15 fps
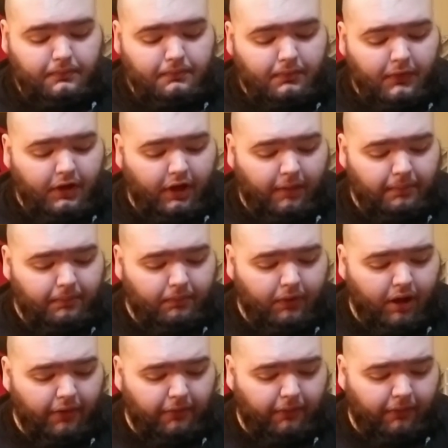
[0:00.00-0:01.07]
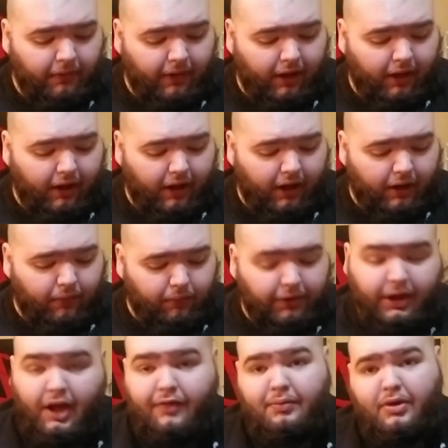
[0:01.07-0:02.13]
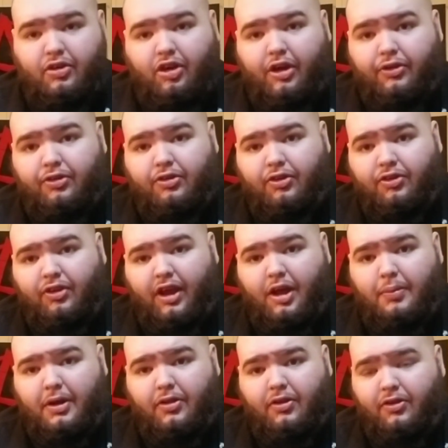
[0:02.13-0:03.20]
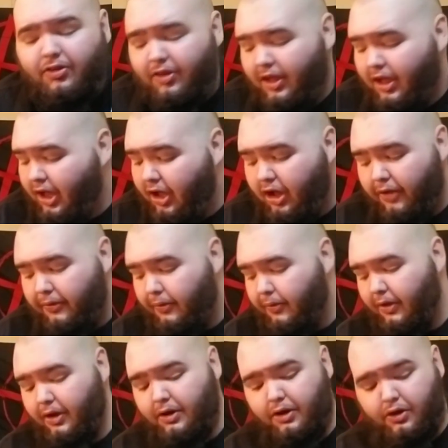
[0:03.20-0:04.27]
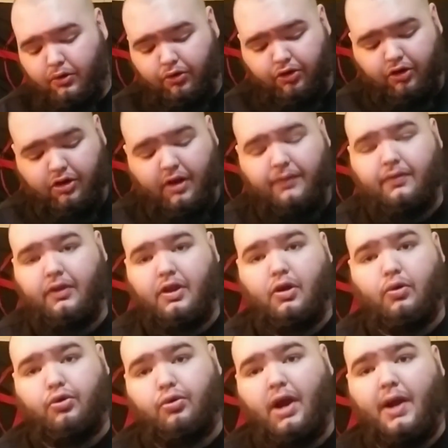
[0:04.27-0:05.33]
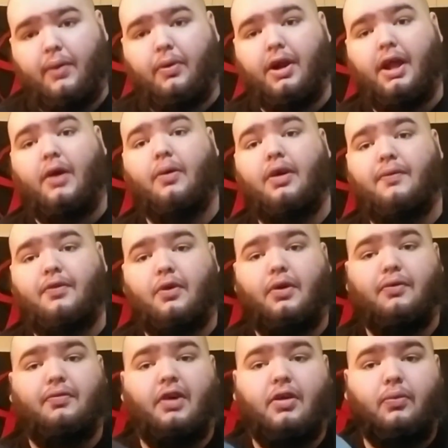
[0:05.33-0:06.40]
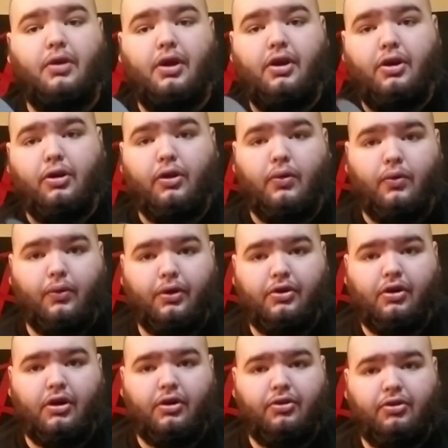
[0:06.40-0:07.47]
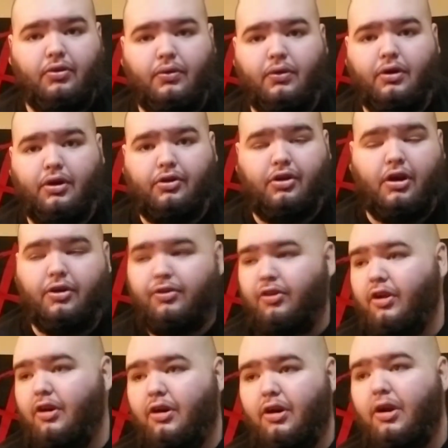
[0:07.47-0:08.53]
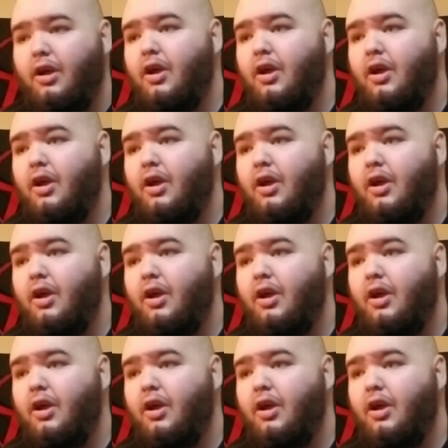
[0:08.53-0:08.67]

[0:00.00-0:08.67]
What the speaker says: yeah. Other than that, I don't really have much else to say about this thing, other than you should definitely go try one out if you can find one in your local guitar store, guitar center,